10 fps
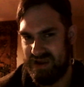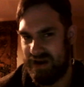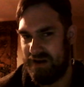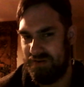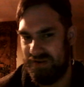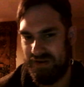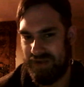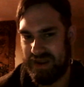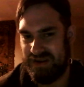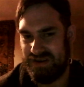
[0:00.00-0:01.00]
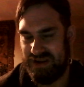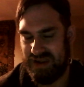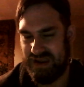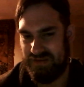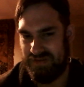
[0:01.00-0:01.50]
I would
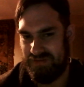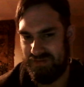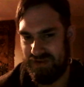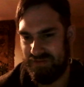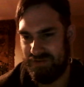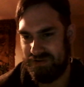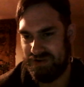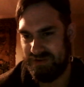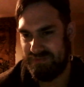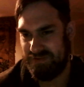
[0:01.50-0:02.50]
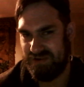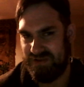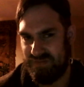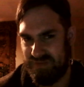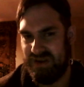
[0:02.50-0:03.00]
actually have to rewatch it, but
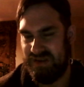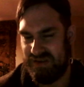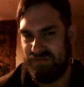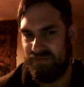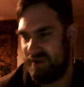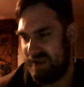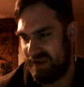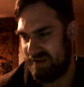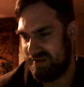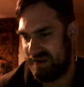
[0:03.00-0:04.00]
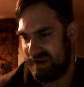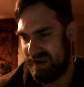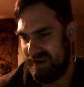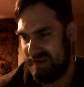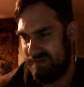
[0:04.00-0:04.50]
it's really good
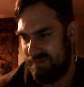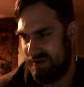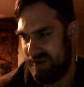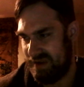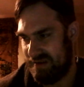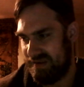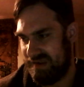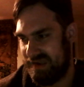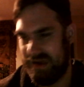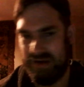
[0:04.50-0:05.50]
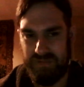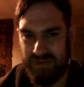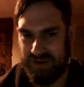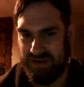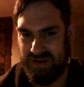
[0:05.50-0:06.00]
again. Really good stuff.
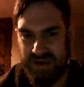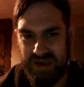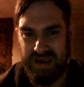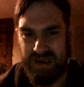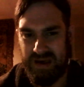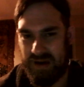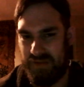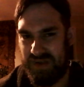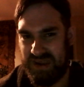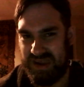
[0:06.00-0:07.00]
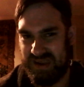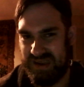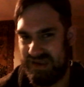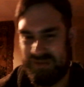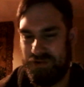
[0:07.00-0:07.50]
And I think at
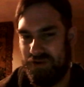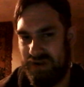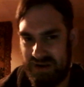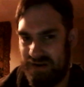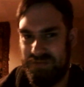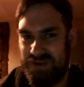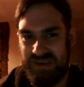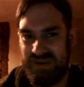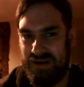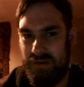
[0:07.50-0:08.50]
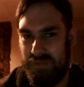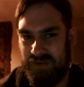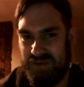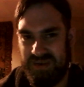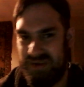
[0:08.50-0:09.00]
this point I'm just
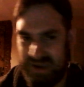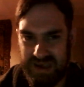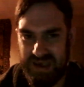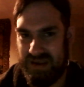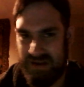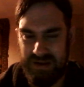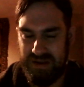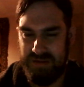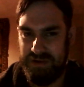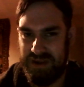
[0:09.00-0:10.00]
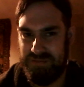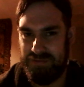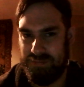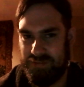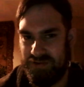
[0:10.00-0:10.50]
confident that the
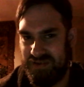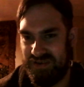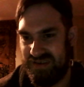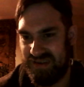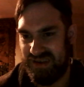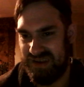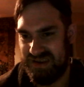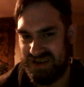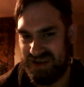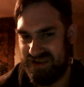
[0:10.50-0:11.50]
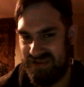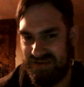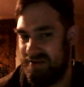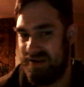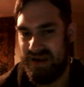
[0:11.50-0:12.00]
people producing this
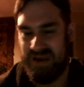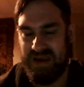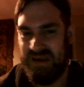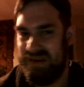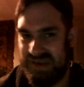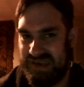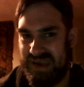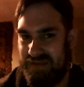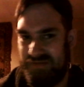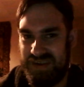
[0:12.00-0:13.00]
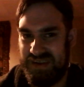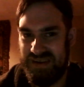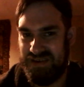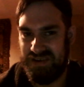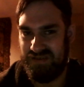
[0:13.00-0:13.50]
show just have
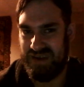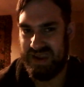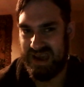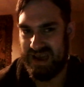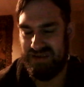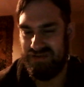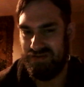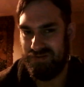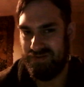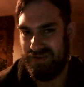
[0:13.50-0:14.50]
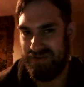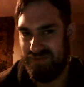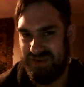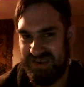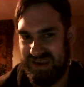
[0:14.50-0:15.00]
such a great handle on the
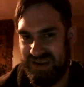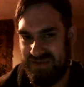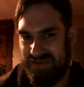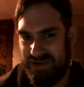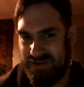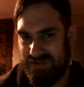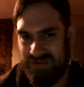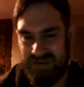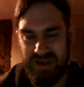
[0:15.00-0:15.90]
material.